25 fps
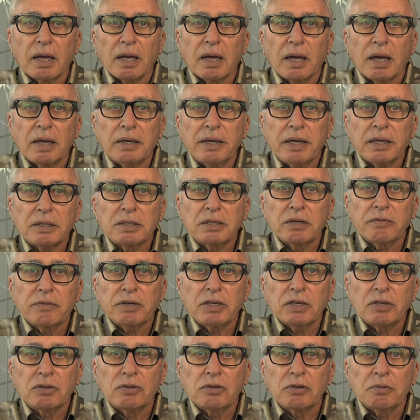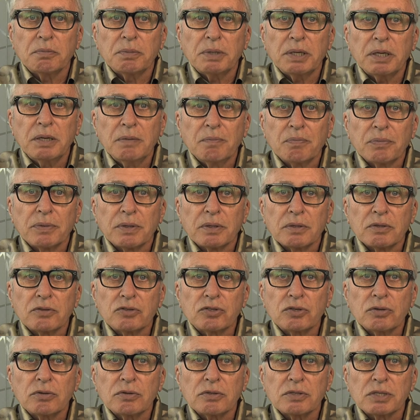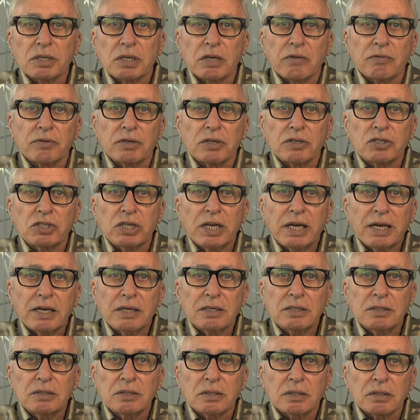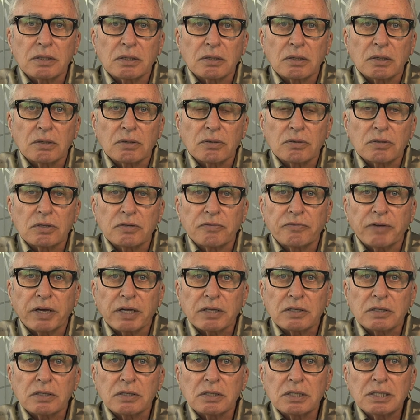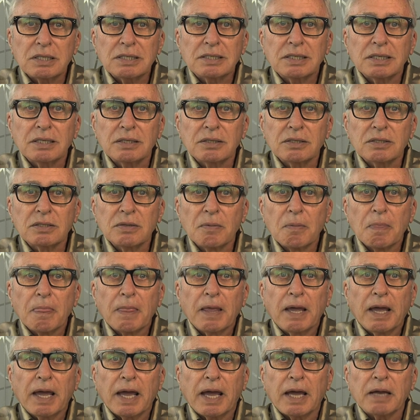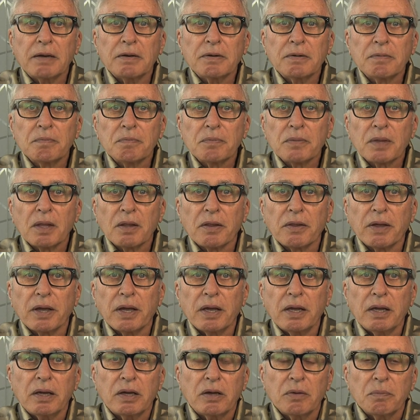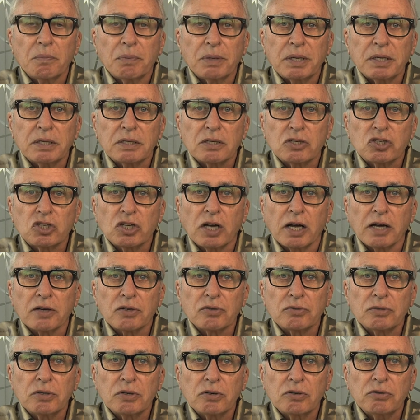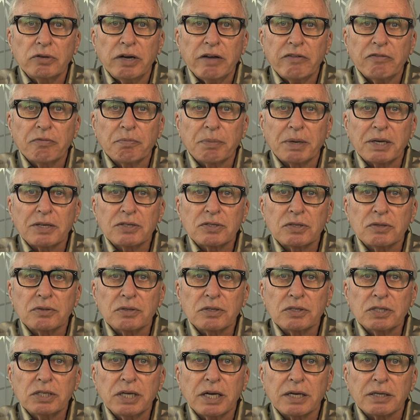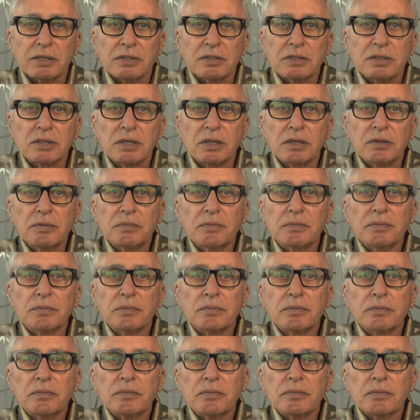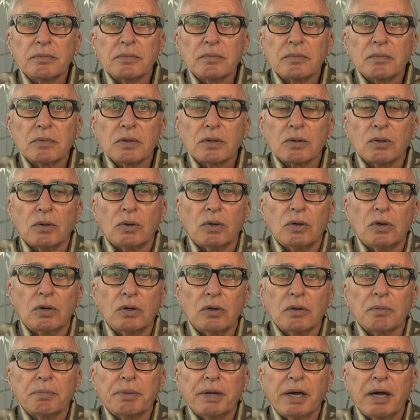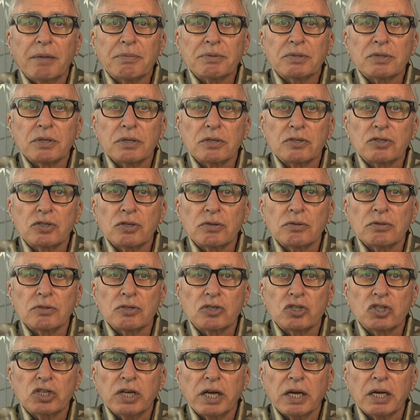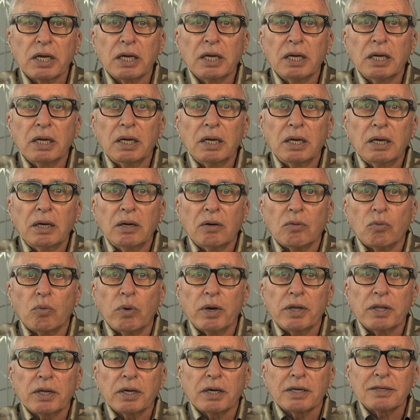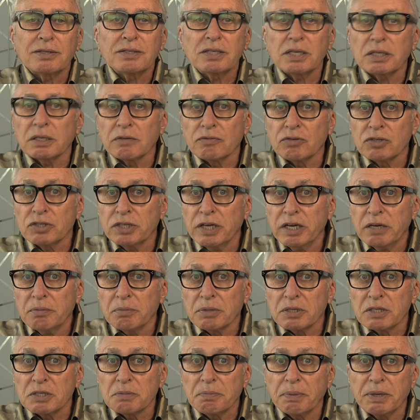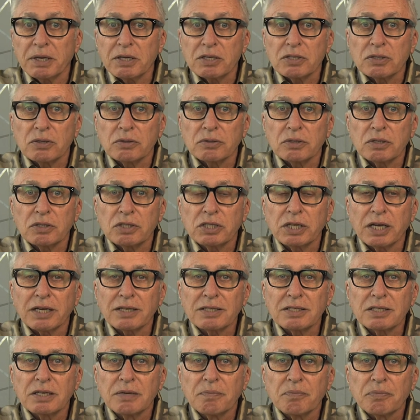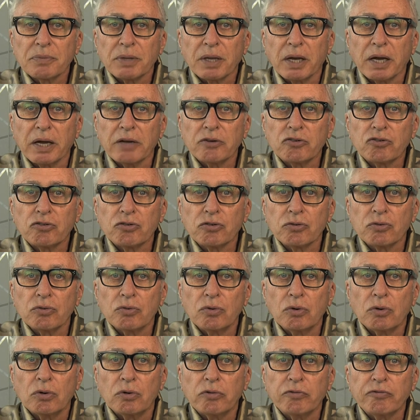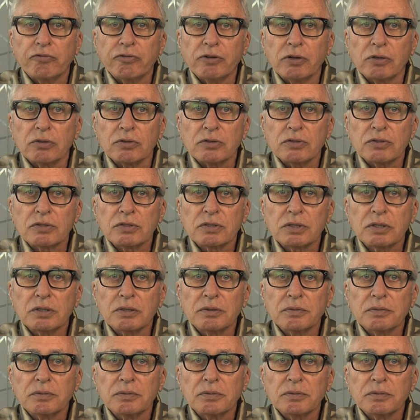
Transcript: an activity could be students are given a text that includes facts and details, and they complete a chart or a graph based on the text. Or perhaps students check whether a set of statements based on the text are true or false.